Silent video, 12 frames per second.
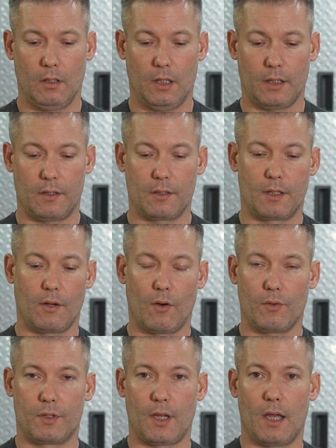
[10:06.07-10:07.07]
get the
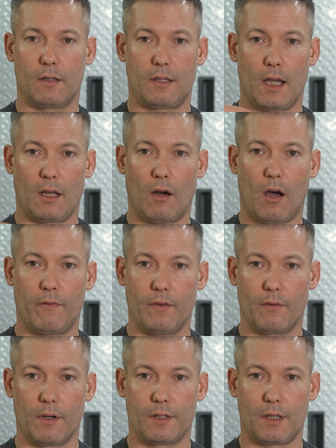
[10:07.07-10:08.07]
zero set, take it off
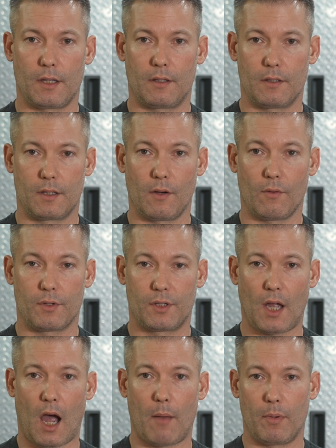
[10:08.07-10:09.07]
and reset the zero
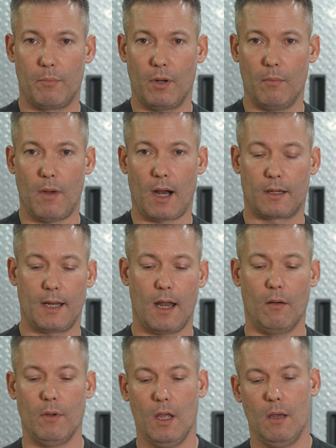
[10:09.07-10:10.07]
stop, put it back
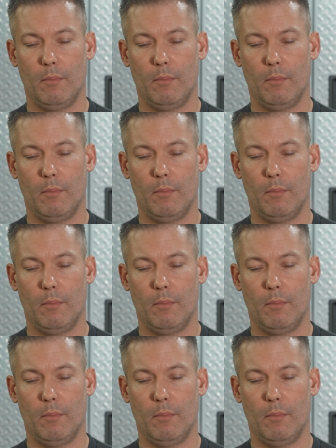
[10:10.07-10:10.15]
down.